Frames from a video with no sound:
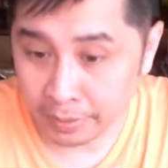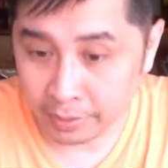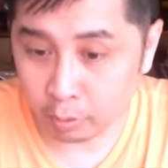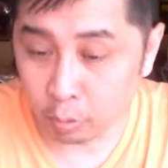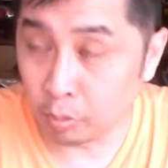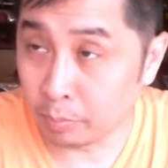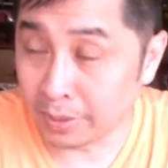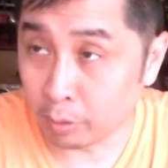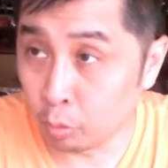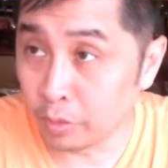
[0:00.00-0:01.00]
on
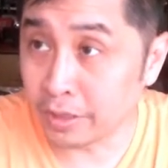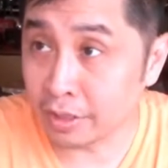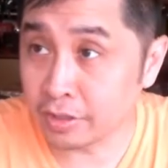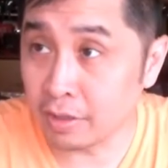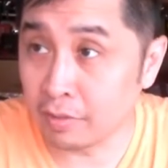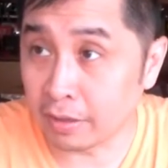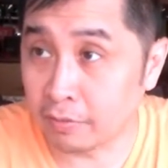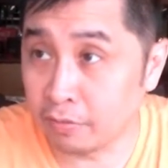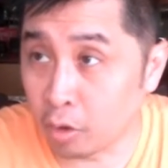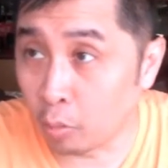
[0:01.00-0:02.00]
the clothing itself, like
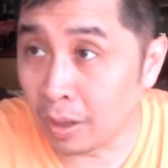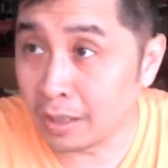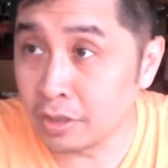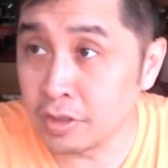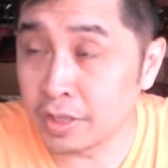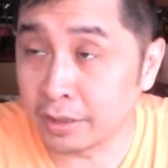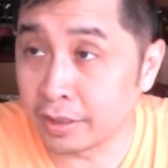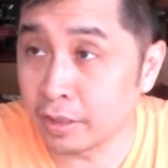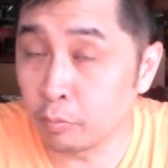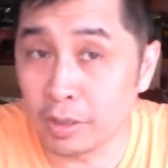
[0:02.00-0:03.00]
flowers and
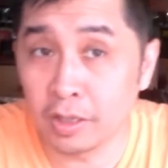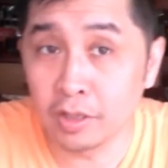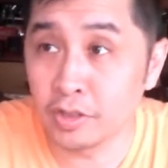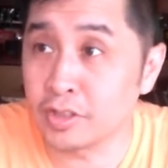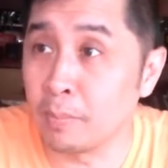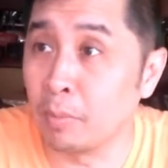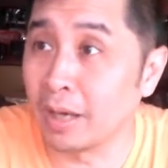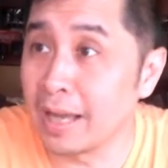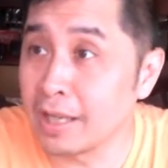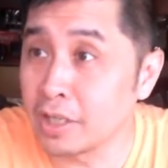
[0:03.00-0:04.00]
things where
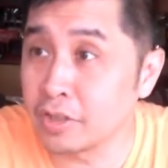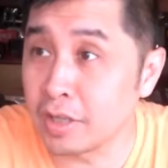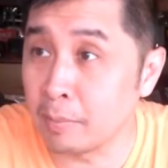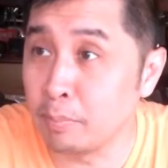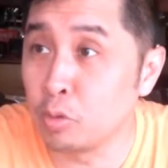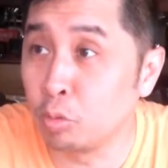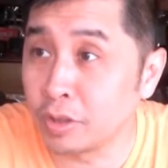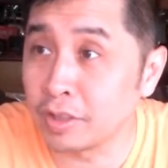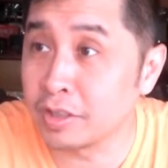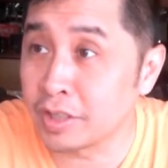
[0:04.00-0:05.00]
symbolize their
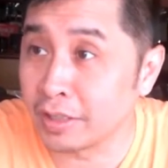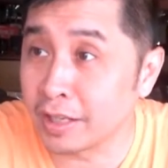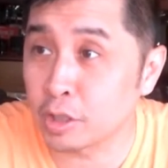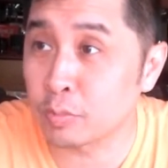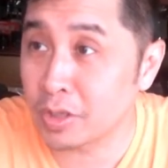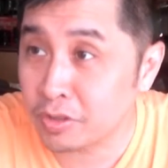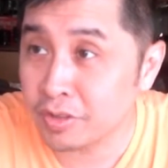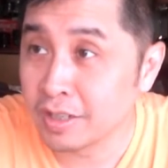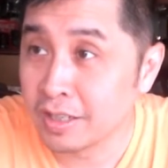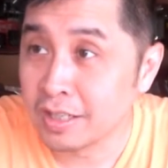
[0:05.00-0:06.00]
beauties and
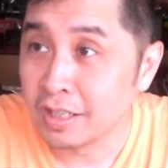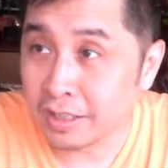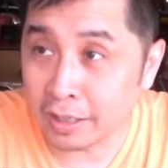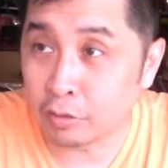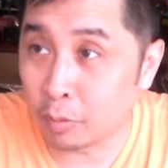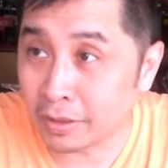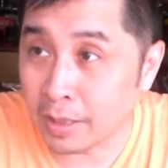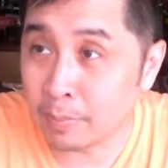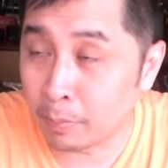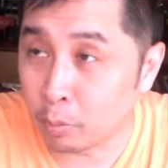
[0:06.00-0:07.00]
express like what
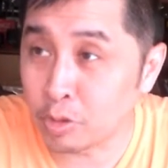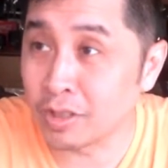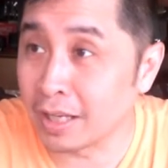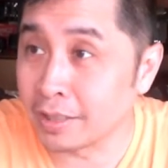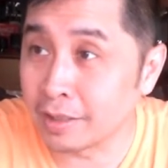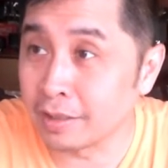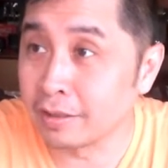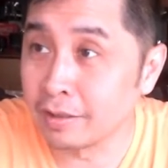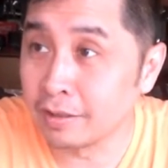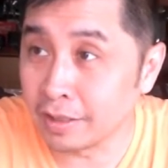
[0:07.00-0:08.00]
type of personality.
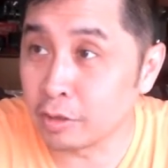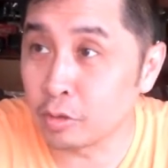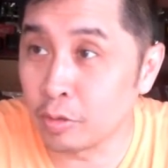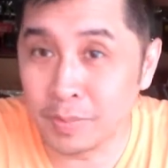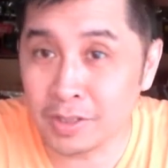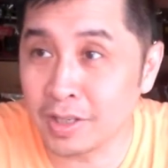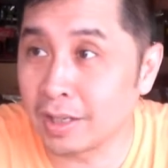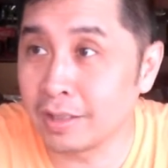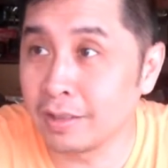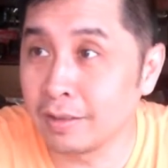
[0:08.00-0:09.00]
And so
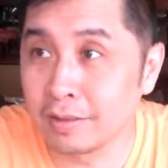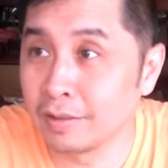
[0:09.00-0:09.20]
basically